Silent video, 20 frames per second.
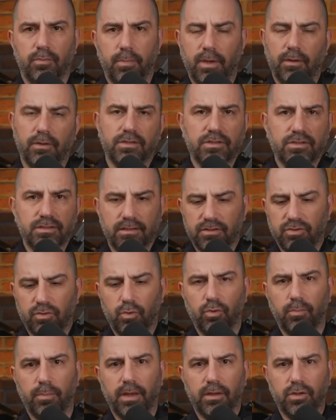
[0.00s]
buttons
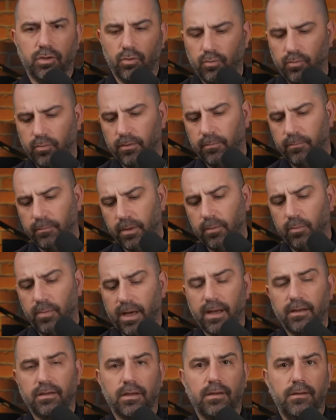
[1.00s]
into a menu, but
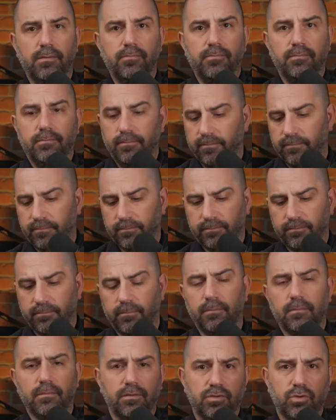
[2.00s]
rather
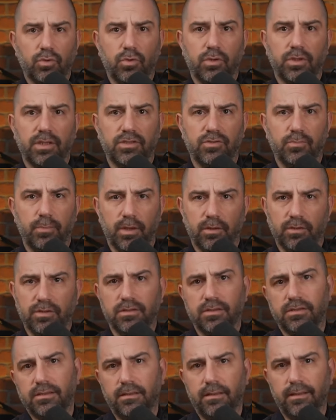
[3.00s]
through these
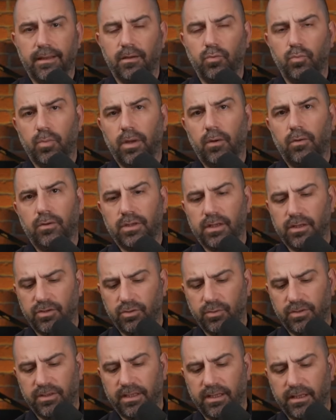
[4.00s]
buttons and wheels that
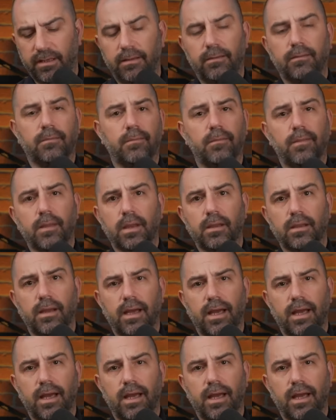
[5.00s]
you see on the